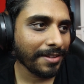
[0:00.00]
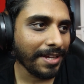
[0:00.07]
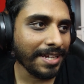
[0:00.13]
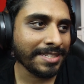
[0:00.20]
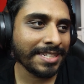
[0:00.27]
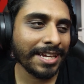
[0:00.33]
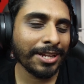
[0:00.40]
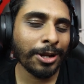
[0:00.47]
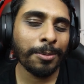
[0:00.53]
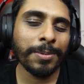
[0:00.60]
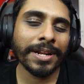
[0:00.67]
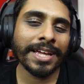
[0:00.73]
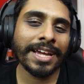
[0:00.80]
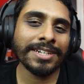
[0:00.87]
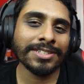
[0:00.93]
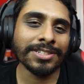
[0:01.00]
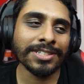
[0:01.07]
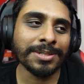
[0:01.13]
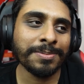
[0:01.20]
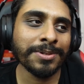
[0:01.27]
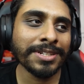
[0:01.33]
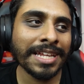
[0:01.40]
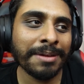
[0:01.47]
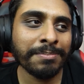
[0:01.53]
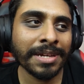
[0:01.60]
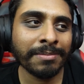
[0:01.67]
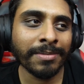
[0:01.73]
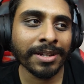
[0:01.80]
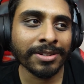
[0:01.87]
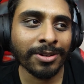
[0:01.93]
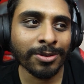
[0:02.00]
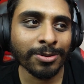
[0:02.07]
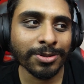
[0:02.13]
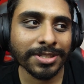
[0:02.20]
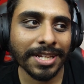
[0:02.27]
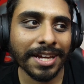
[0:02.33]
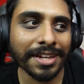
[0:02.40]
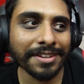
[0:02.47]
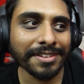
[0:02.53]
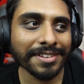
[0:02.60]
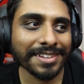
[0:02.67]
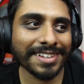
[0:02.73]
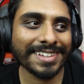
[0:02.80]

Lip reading: Is it an obligation to put that big McDonald's sign